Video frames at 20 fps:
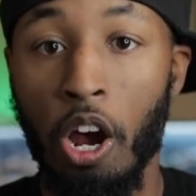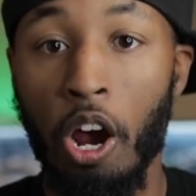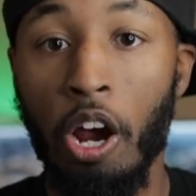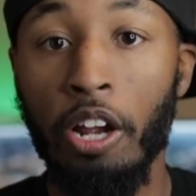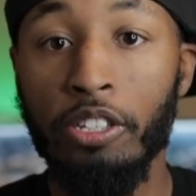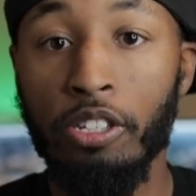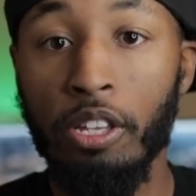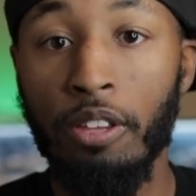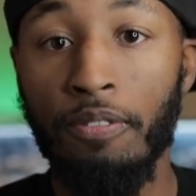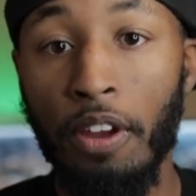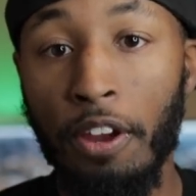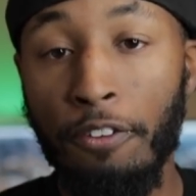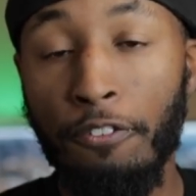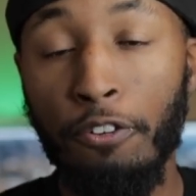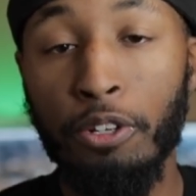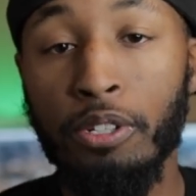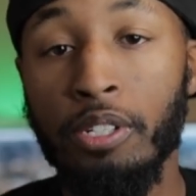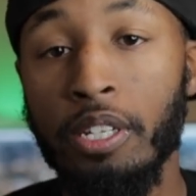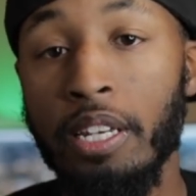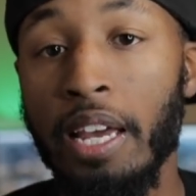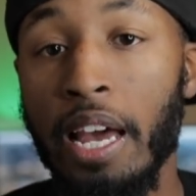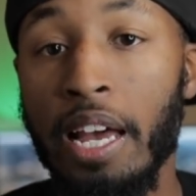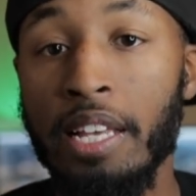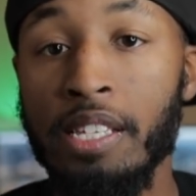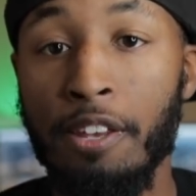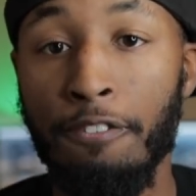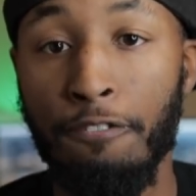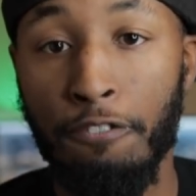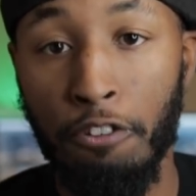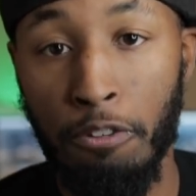All right, so the very first thing
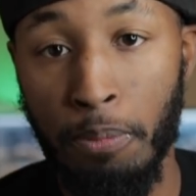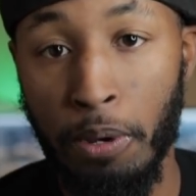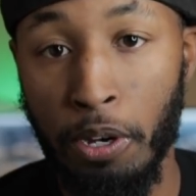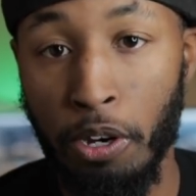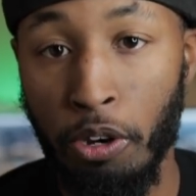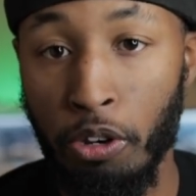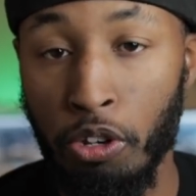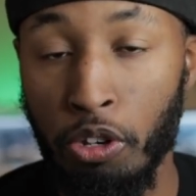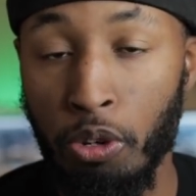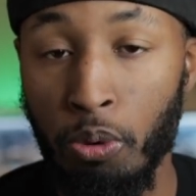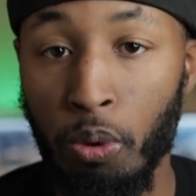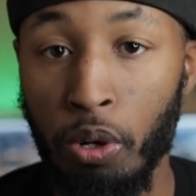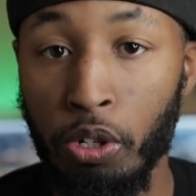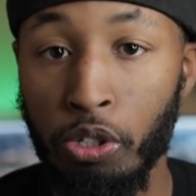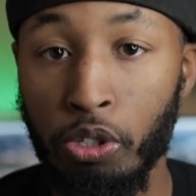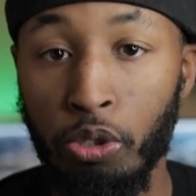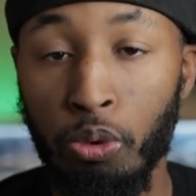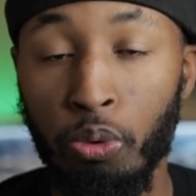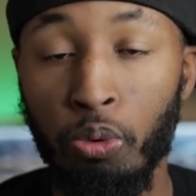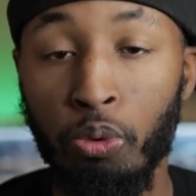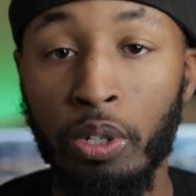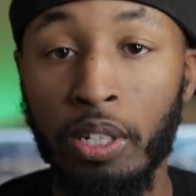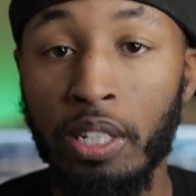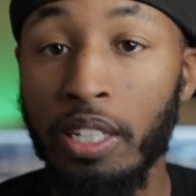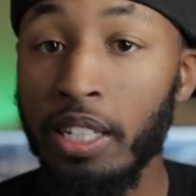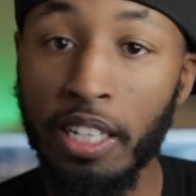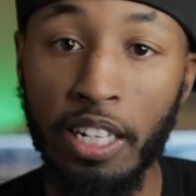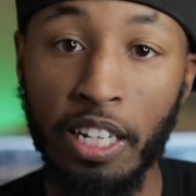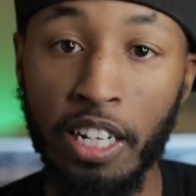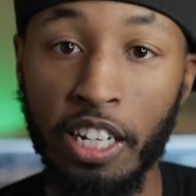as a filmmaker you want to
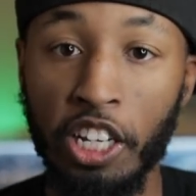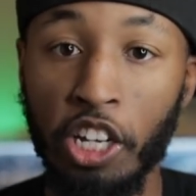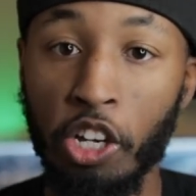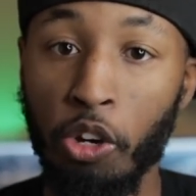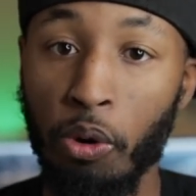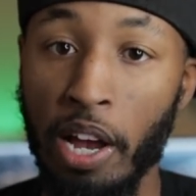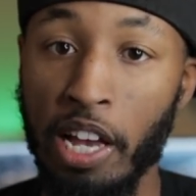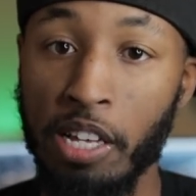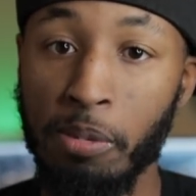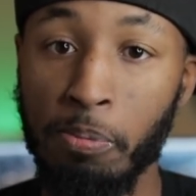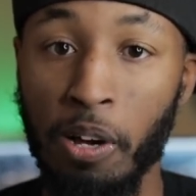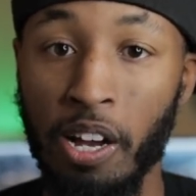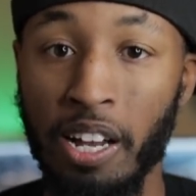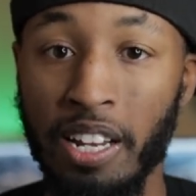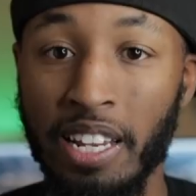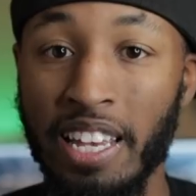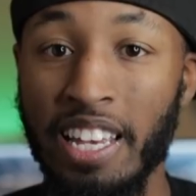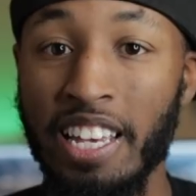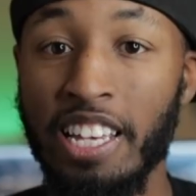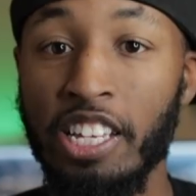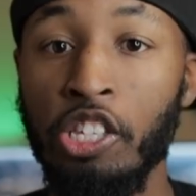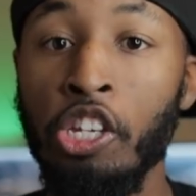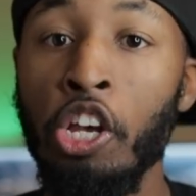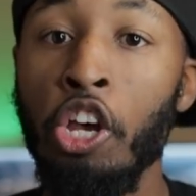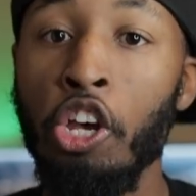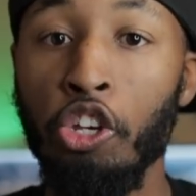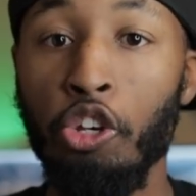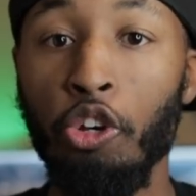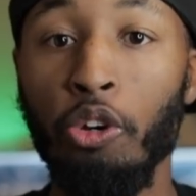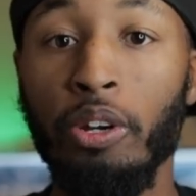really get a good grasp on is
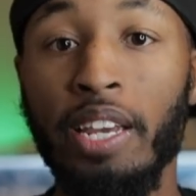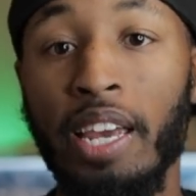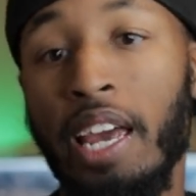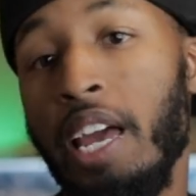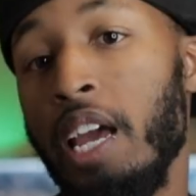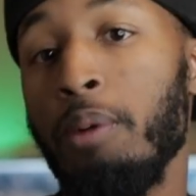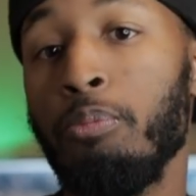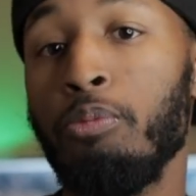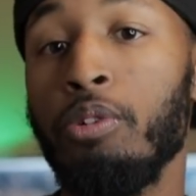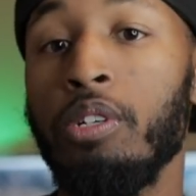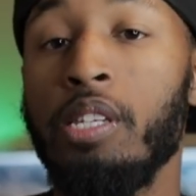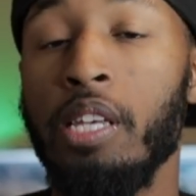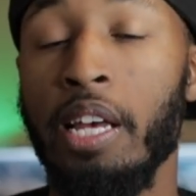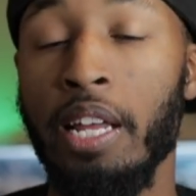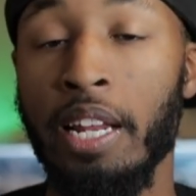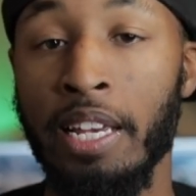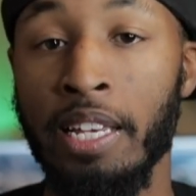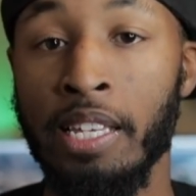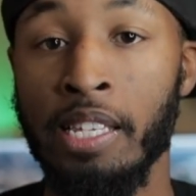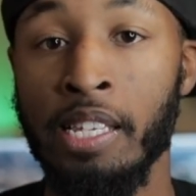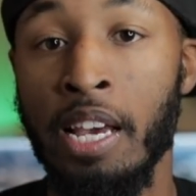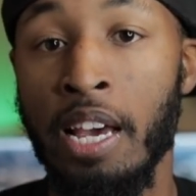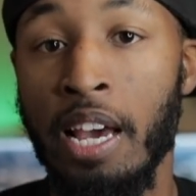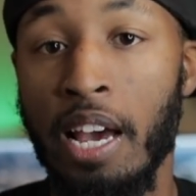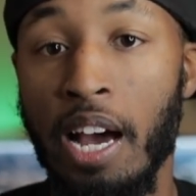your camera settings.